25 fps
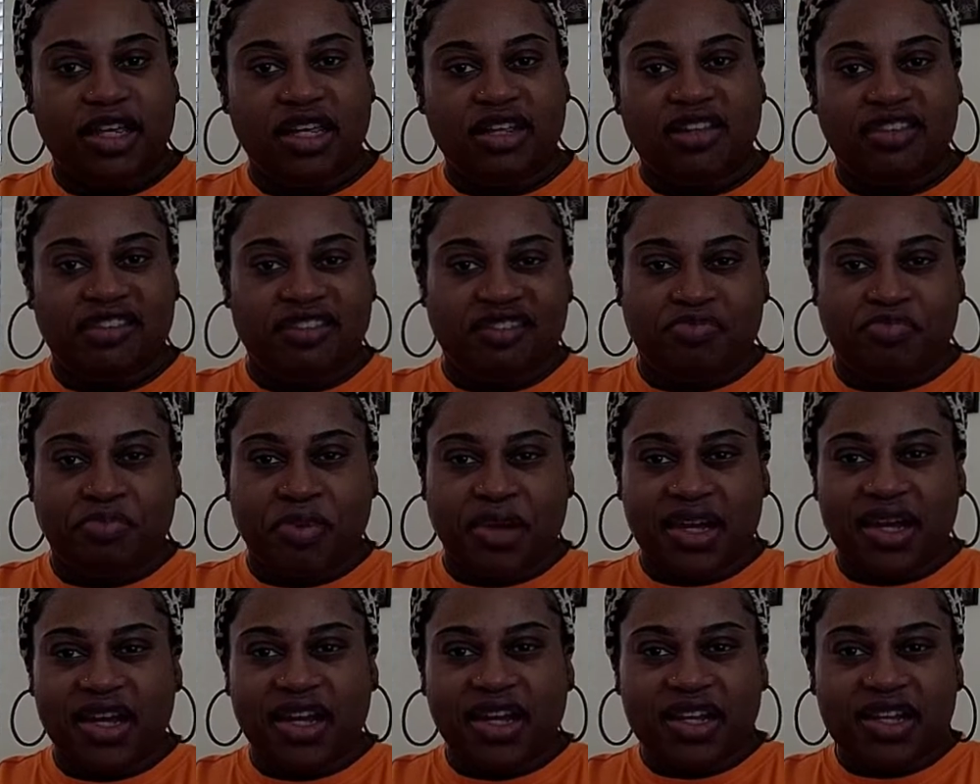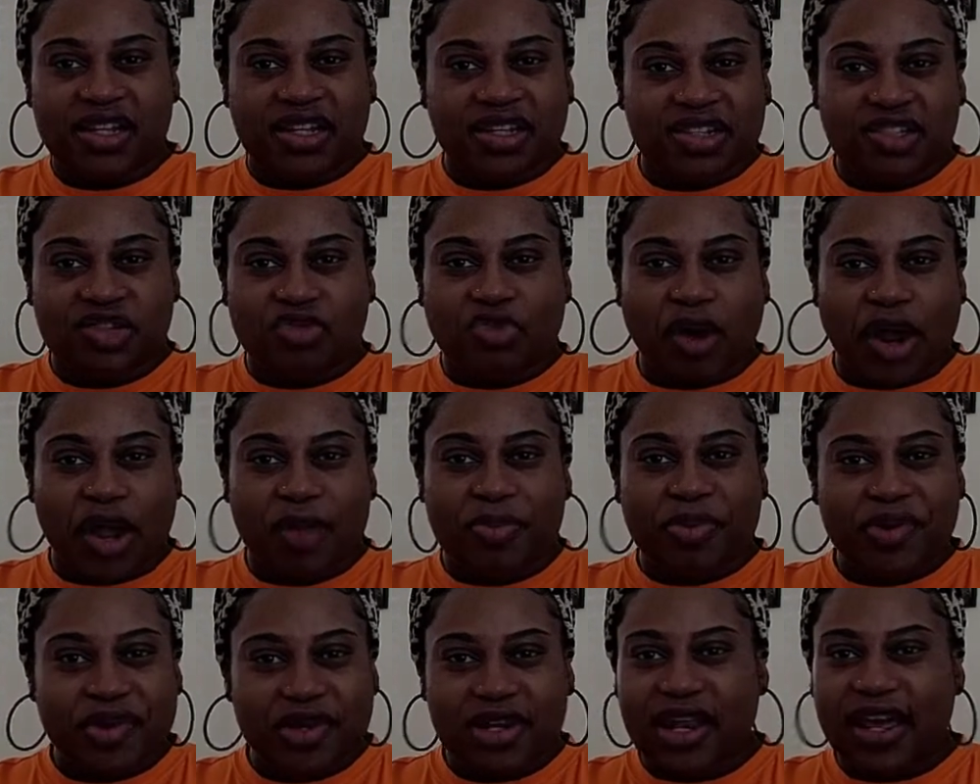get the sponge,
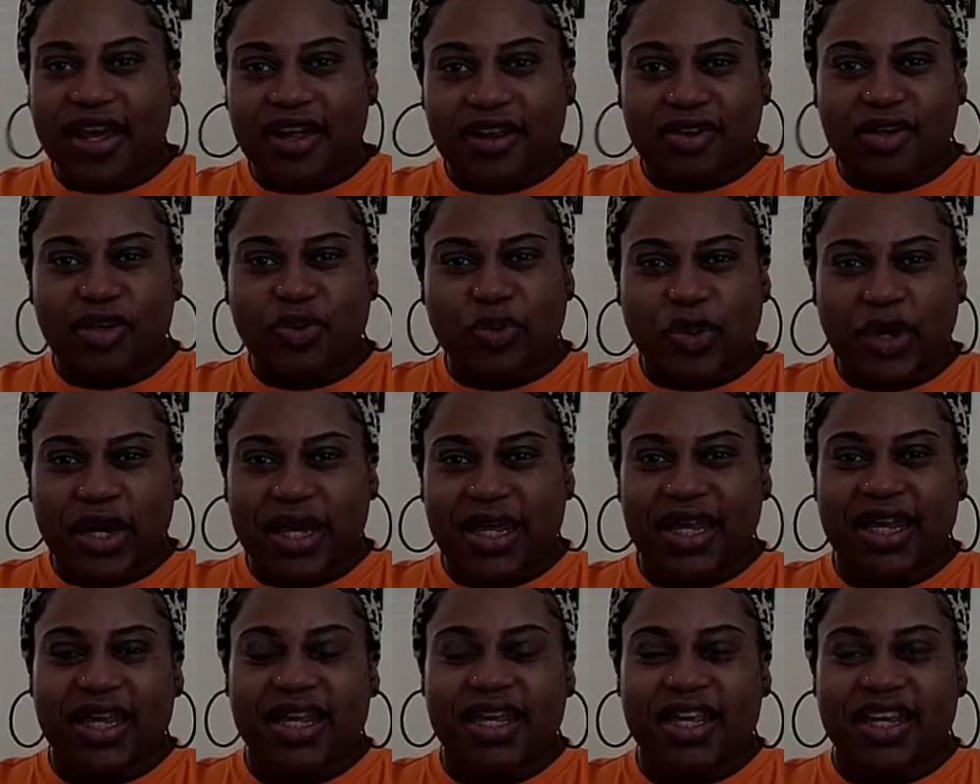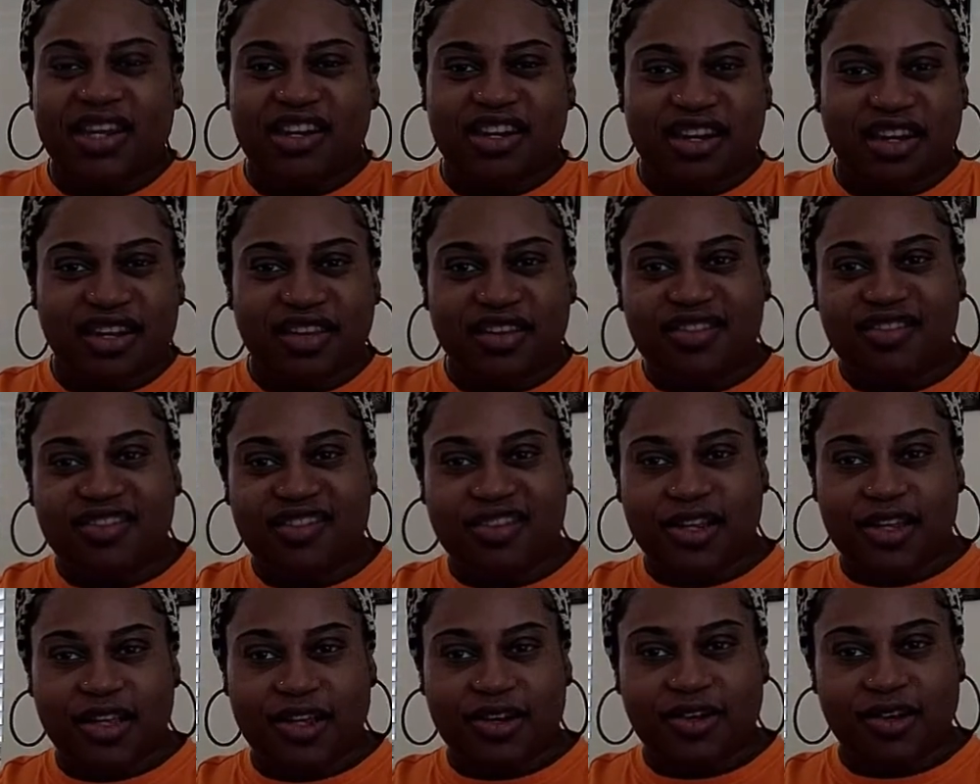wipe it down to wet it, and then
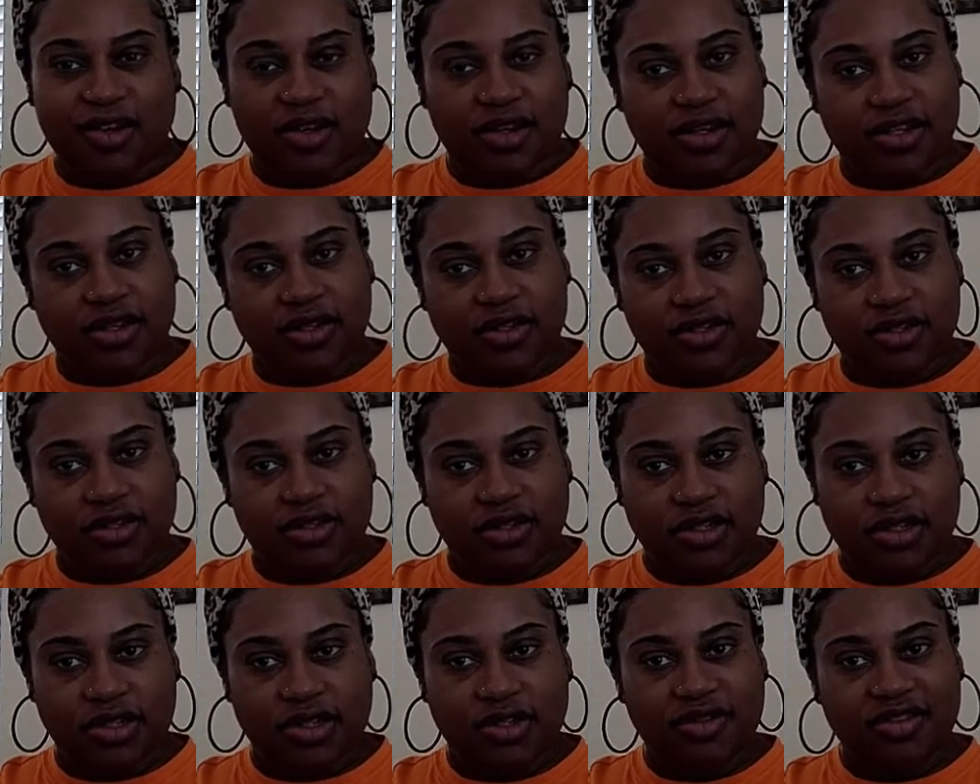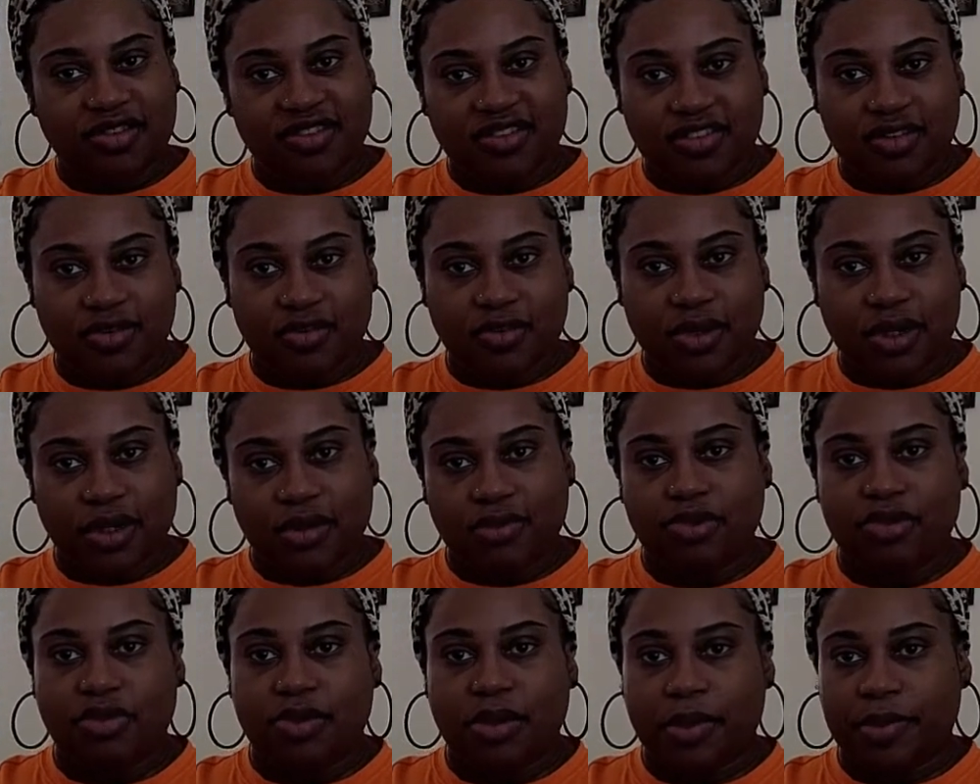stick it on to use it when
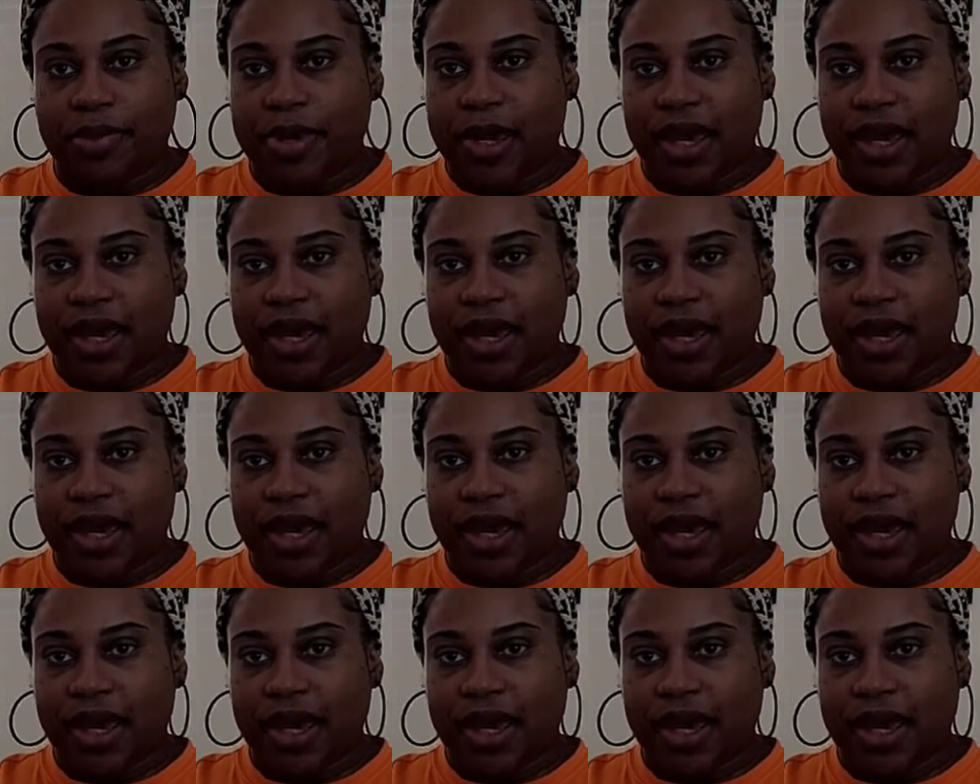I'm doing my